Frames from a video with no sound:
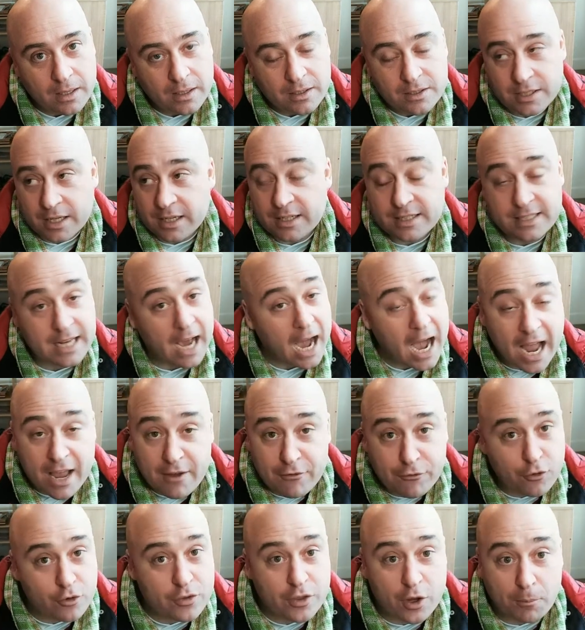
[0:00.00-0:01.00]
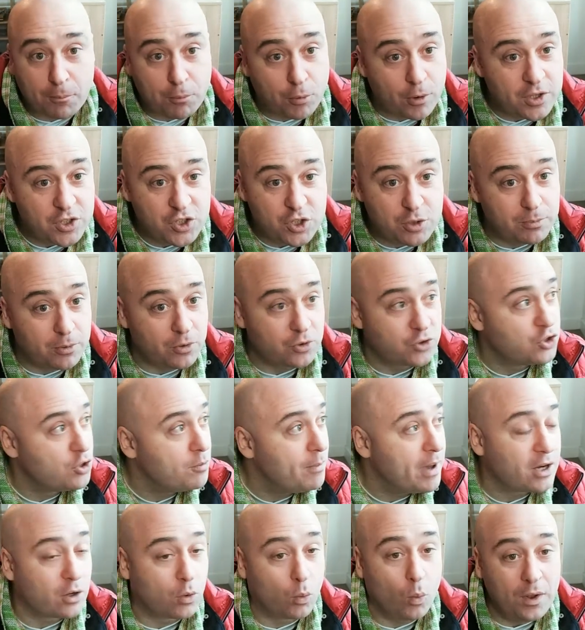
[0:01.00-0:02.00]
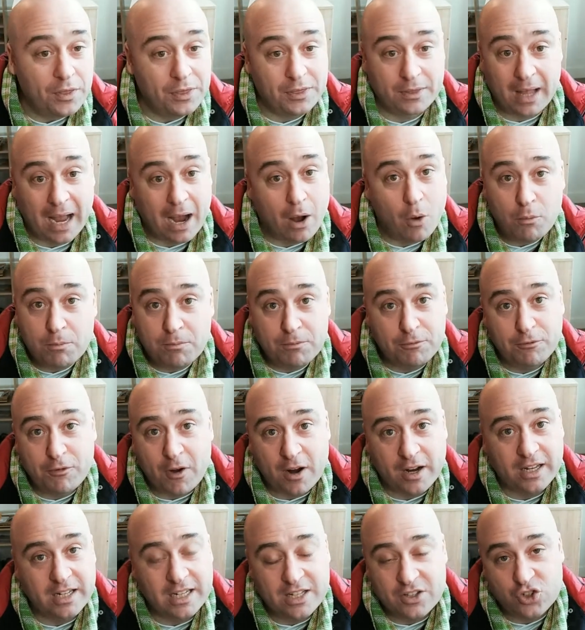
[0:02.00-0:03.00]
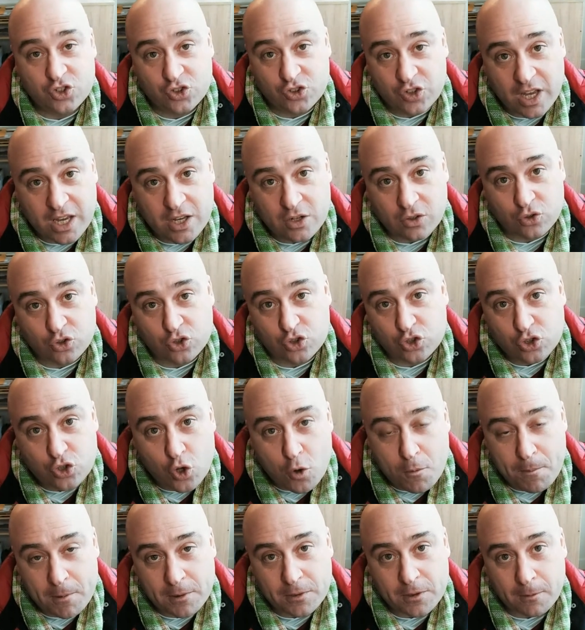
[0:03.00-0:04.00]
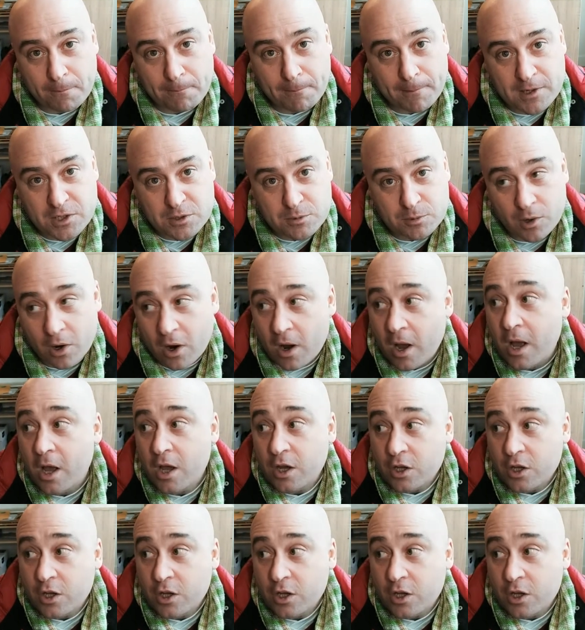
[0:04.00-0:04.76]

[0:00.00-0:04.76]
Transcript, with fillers: to die for their principles, no matter what how fucking insane or stupid their principles are.